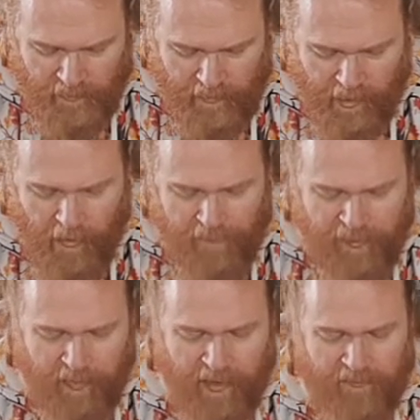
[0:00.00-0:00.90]

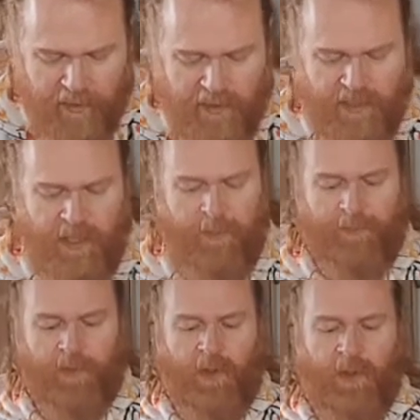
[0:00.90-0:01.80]
healthy breakfast.
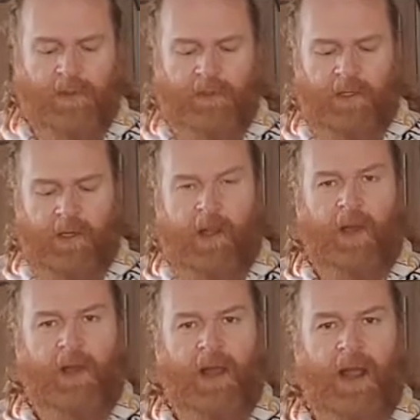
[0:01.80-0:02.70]
So
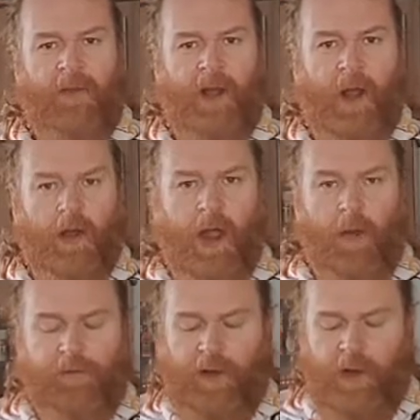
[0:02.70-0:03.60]
I'm going to have an
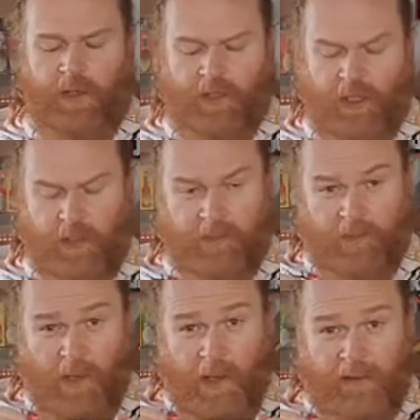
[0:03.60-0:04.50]
unhealthy lunch,
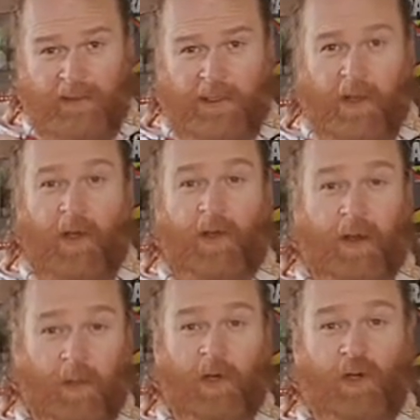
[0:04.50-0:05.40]
and
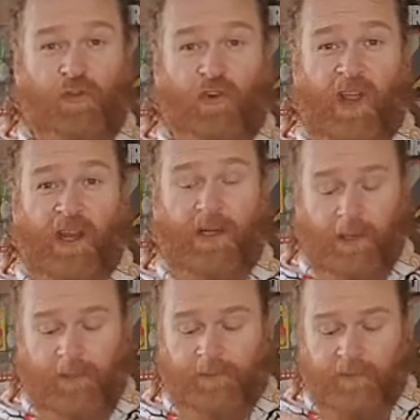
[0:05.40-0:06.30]
then I'm going to train
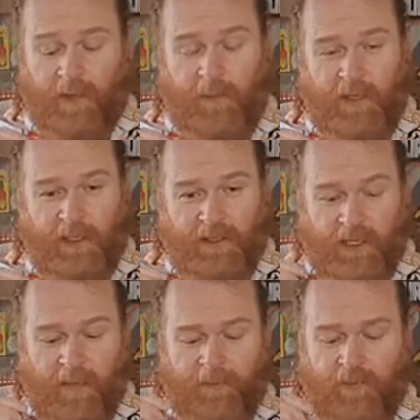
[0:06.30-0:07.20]
because
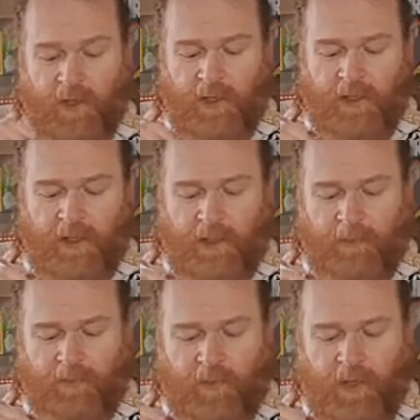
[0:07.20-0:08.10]

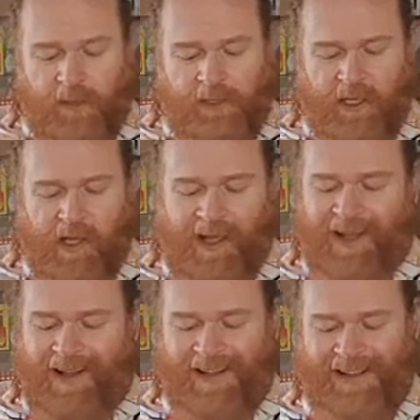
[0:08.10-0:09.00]
yeah,
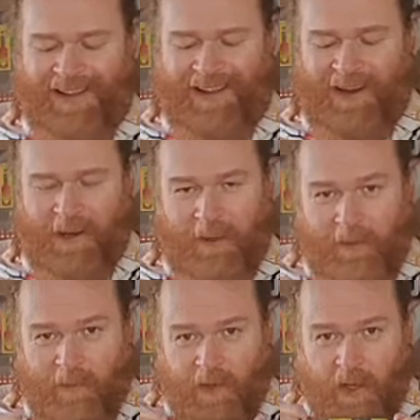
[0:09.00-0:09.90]
you know,
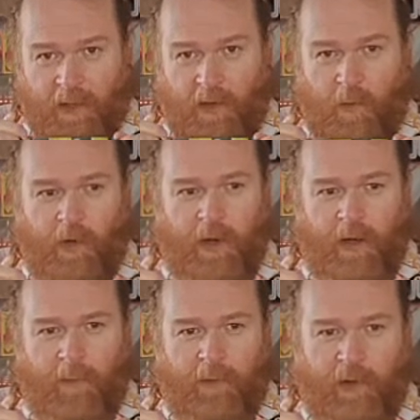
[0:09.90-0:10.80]
I don't want to end
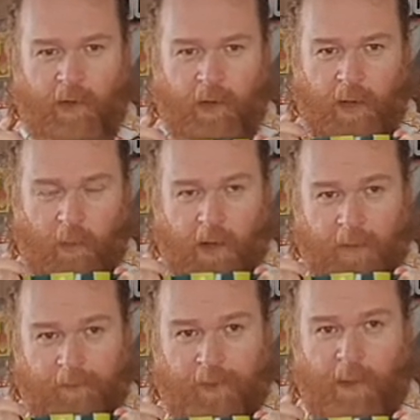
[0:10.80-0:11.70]
up putting on any weight.
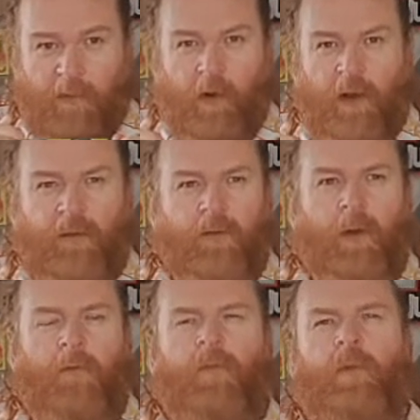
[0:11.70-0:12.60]
I've
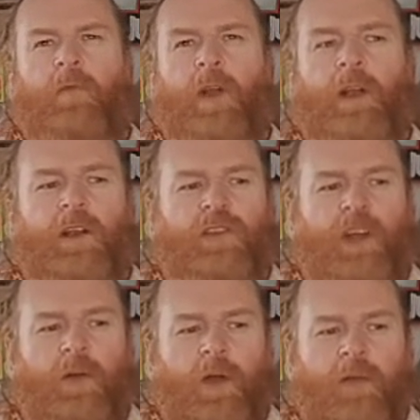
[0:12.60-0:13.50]
been running the
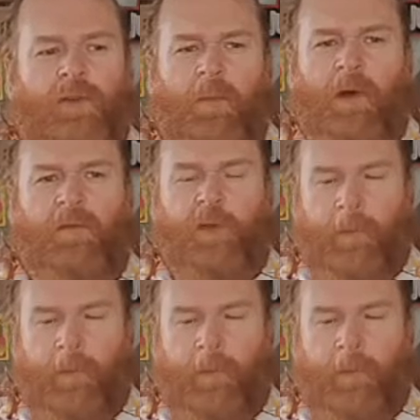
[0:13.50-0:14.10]
channel now for a month,